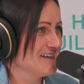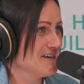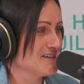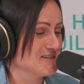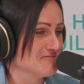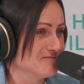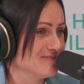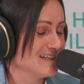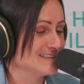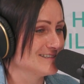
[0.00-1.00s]

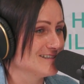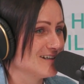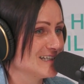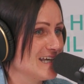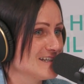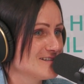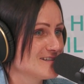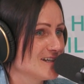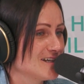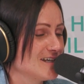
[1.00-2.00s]
And I guess
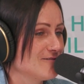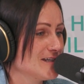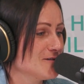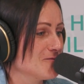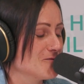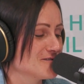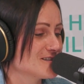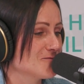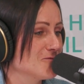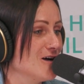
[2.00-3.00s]
if anyone wants
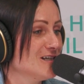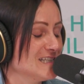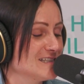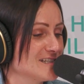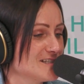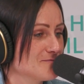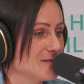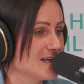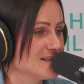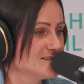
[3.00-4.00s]
to work in this
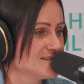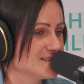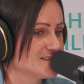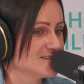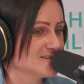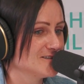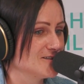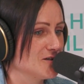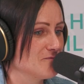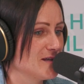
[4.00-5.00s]
space is,
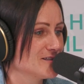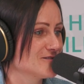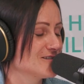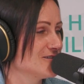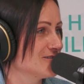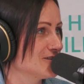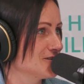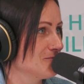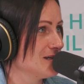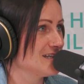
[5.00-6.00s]
make sure that you're in a
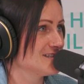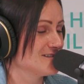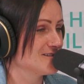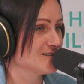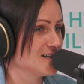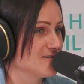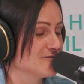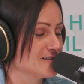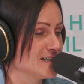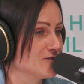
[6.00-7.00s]
good place in your
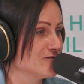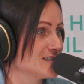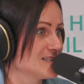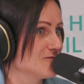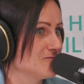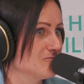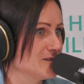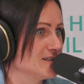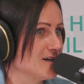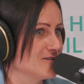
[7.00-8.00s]
recovery. And obviously
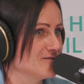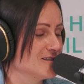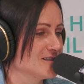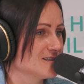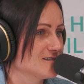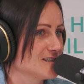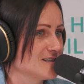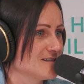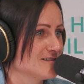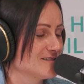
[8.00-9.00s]
we know that,
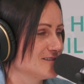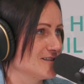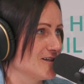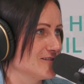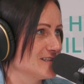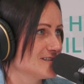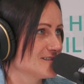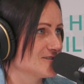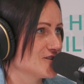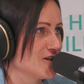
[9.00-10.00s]

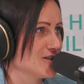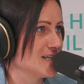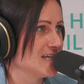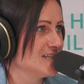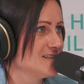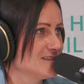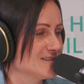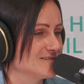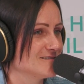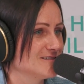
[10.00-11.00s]
it's a journey
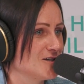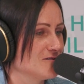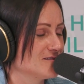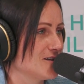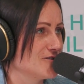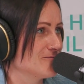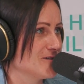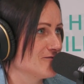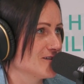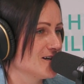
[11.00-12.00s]
and no
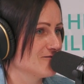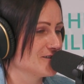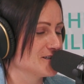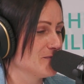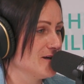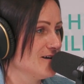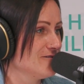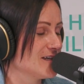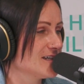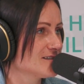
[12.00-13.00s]
recovery is
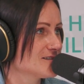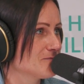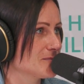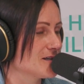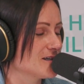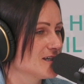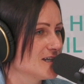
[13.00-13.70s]
perfect, but,